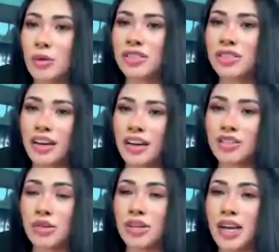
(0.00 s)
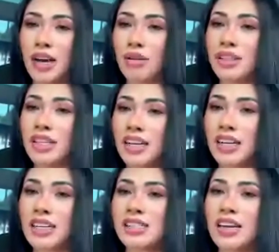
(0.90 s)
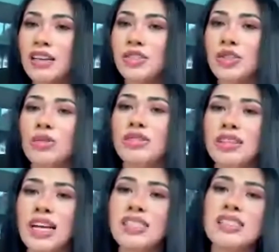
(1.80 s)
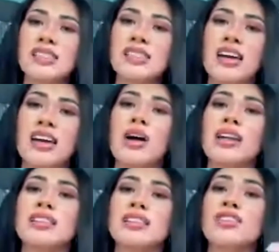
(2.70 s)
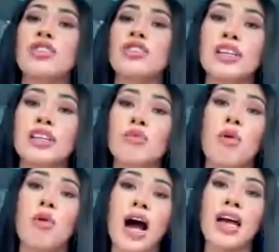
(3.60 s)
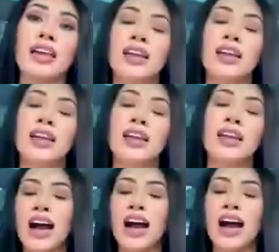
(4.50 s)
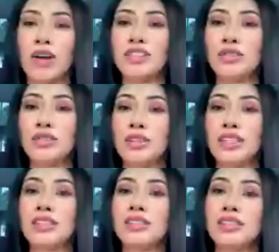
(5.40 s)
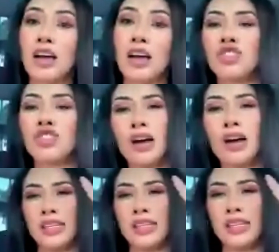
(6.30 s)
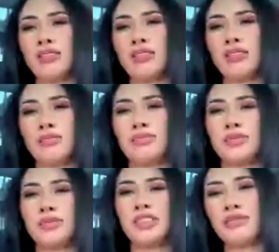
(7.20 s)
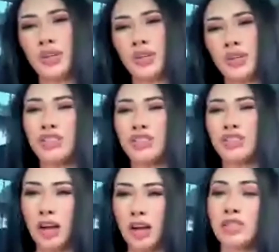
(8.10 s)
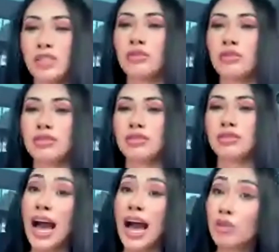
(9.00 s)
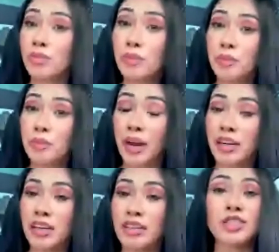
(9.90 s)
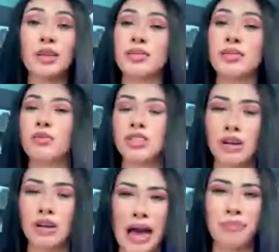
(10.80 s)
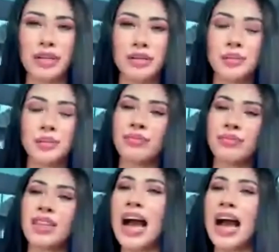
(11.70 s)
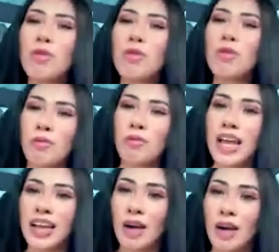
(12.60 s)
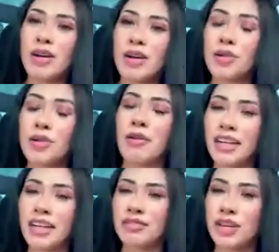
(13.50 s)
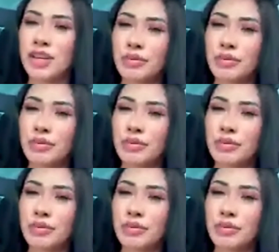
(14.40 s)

scared to get out and that kind of stuff. So that's kind of what it started. Why I tried to do the side jobs, like, the civilian jobs, so that I could be prepared if something were to happen. I don't want to wait. I want to be proactive.